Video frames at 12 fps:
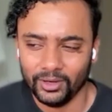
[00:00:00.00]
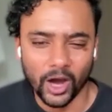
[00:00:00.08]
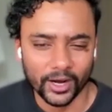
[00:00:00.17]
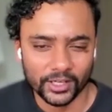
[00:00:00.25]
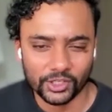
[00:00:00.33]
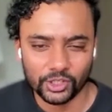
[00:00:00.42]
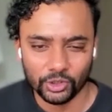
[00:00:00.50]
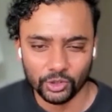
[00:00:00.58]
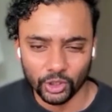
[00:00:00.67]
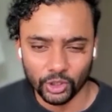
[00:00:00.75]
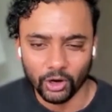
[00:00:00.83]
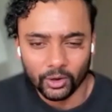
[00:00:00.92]
honest to
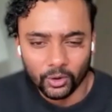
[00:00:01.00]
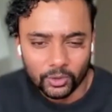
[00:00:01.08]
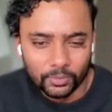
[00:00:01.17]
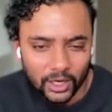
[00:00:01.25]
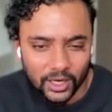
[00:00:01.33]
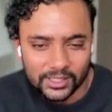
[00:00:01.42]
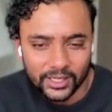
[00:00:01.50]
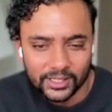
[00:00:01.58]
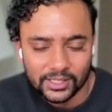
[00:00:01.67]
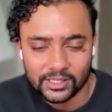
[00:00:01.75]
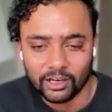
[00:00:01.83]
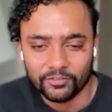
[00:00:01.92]
your own
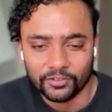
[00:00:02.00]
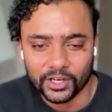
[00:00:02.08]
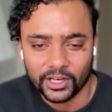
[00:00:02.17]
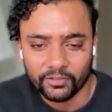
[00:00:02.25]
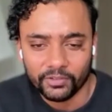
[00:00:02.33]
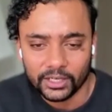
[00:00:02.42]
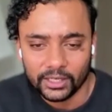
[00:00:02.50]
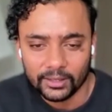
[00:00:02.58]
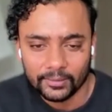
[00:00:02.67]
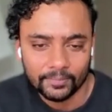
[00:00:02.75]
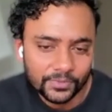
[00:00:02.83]
process of creativity.